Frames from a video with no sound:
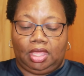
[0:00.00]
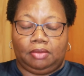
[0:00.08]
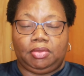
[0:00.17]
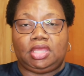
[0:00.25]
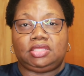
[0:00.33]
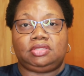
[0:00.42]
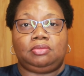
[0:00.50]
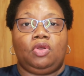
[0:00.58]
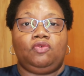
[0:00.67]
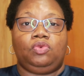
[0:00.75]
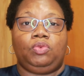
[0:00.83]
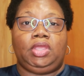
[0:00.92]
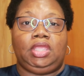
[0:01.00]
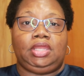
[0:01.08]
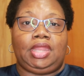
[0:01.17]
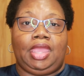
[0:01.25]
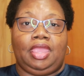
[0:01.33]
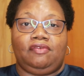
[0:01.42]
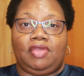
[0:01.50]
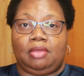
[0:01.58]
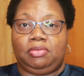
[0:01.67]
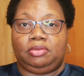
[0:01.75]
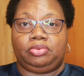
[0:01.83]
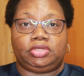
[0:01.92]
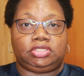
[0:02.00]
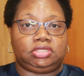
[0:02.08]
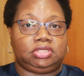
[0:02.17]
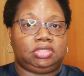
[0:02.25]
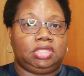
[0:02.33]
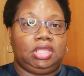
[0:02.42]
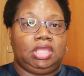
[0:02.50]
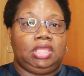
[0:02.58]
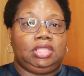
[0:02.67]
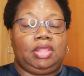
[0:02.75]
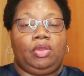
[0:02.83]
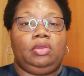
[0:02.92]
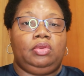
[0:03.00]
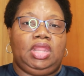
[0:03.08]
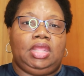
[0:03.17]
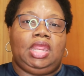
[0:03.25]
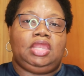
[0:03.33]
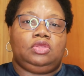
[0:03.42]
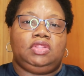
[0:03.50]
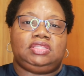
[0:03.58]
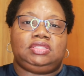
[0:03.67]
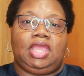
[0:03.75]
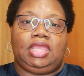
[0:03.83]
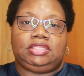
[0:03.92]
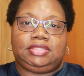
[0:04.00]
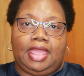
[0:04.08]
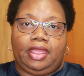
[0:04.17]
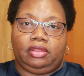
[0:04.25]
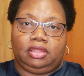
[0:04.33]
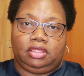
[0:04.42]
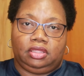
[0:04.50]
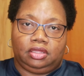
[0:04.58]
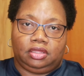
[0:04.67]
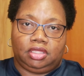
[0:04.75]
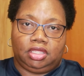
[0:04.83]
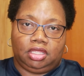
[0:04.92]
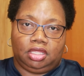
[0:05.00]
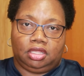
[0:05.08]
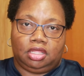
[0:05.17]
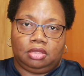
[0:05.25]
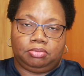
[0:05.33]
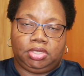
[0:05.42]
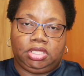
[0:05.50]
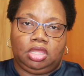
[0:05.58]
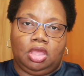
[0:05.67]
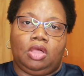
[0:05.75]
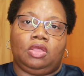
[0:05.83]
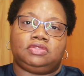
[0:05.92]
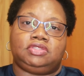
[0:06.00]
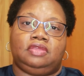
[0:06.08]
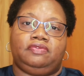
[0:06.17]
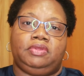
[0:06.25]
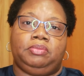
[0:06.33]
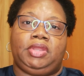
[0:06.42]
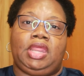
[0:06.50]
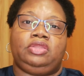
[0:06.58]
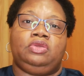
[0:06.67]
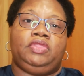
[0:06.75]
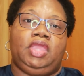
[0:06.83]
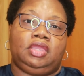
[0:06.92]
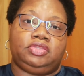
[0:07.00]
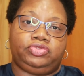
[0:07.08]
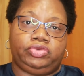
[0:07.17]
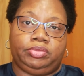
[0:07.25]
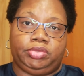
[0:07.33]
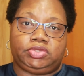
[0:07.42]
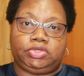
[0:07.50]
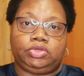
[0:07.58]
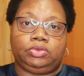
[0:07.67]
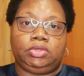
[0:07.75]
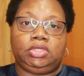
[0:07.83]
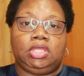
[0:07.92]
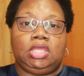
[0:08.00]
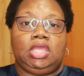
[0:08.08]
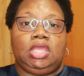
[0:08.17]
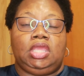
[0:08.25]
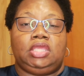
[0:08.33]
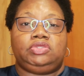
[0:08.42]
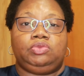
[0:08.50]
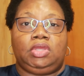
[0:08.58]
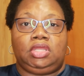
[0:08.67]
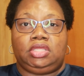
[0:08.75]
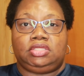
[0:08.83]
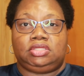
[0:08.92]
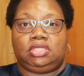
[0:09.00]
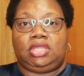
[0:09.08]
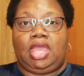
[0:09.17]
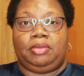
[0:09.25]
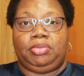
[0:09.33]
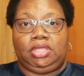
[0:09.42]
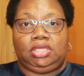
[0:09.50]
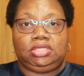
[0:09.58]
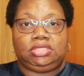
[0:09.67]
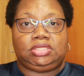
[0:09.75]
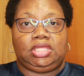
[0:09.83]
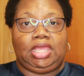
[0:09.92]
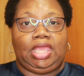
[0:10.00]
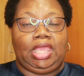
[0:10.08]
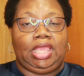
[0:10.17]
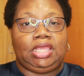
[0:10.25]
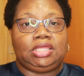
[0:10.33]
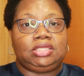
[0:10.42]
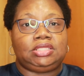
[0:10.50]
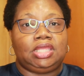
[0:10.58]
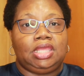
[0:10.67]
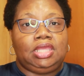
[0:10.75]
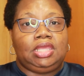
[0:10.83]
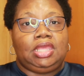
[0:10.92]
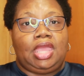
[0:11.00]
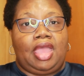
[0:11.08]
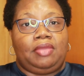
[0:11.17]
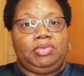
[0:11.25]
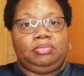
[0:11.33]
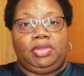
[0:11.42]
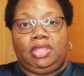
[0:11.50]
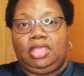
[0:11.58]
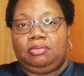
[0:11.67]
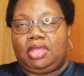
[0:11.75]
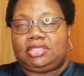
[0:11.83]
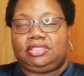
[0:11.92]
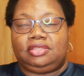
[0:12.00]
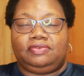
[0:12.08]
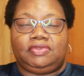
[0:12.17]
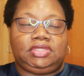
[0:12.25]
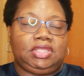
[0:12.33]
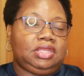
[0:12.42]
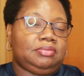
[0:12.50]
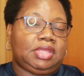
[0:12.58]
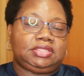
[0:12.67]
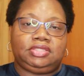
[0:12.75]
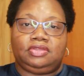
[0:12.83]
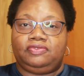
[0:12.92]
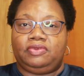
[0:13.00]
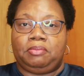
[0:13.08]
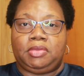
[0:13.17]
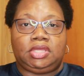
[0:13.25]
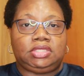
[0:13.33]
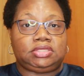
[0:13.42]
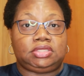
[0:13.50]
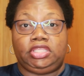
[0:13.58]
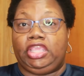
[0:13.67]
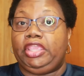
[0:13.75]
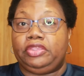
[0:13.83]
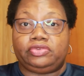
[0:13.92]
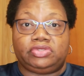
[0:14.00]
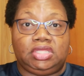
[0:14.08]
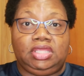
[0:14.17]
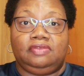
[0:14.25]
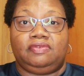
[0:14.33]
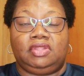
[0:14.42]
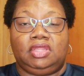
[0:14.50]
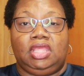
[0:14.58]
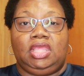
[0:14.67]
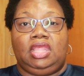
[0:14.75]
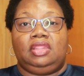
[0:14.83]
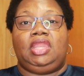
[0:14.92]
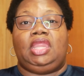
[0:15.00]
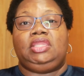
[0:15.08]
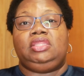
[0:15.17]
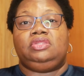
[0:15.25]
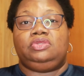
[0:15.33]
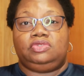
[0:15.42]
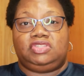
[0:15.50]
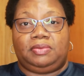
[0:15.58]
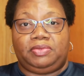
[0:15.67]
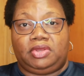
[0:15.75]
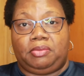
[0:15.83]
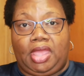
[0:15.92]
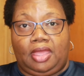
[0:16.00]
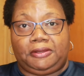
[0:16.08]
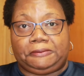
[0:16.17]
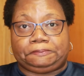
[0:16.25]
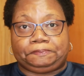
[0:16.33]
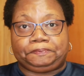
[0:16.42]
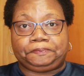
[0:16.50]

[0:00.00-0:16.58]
And because I'm overweight, I have high blood pressure. Now, and I know that's not entirely the, the complete cause of it, but I know that contributes to it, as well as the diabetes. And I've been playing myself and telling myself for months, years even, that I need to do something about it.